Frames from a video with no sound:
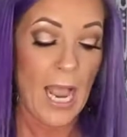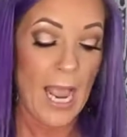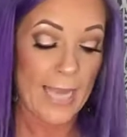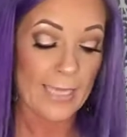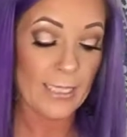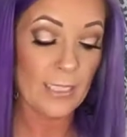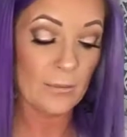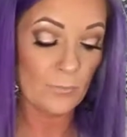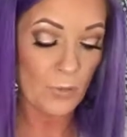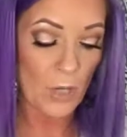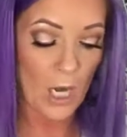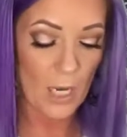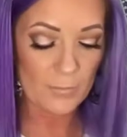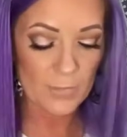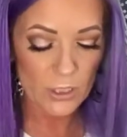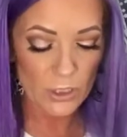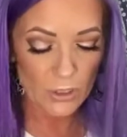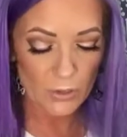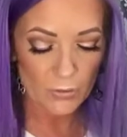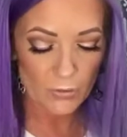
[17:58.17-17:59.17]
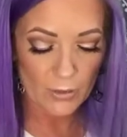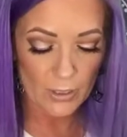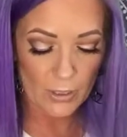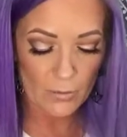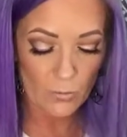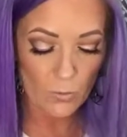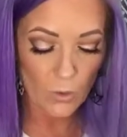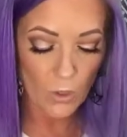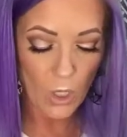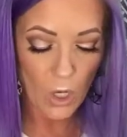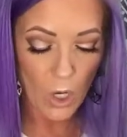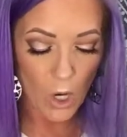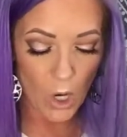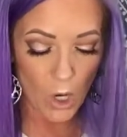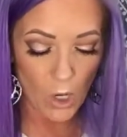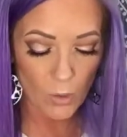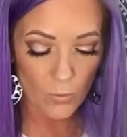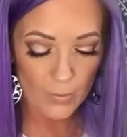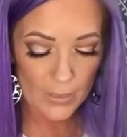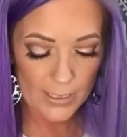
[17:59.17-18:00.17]
I can promise you there will
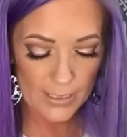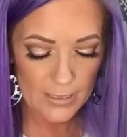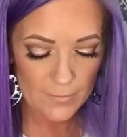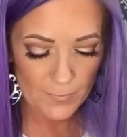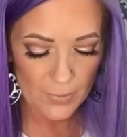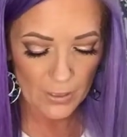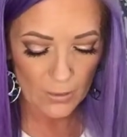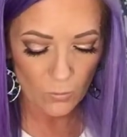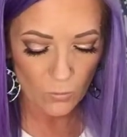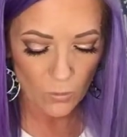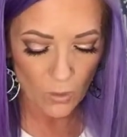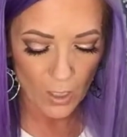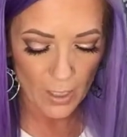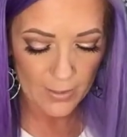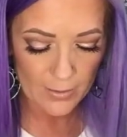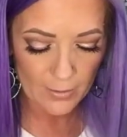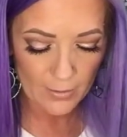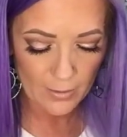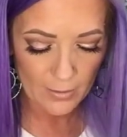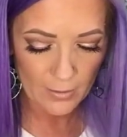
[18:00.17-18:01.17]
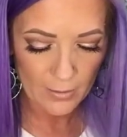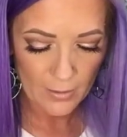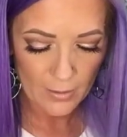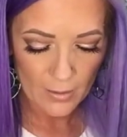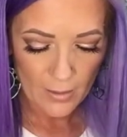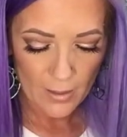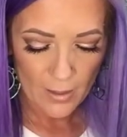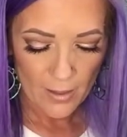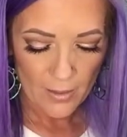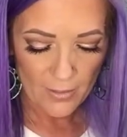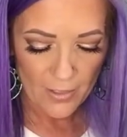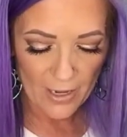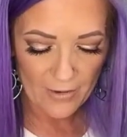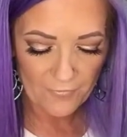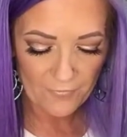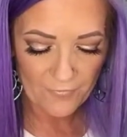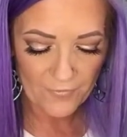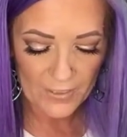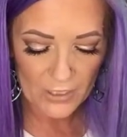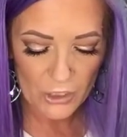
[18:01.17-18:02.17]
always be one that
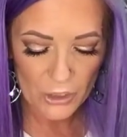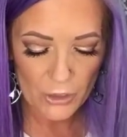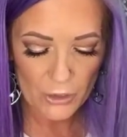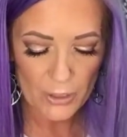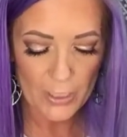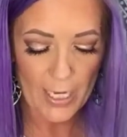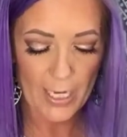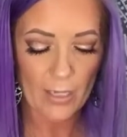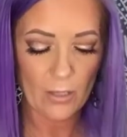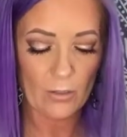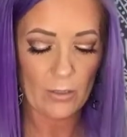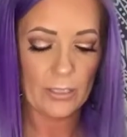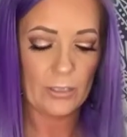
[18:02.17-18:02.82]
fits your nail.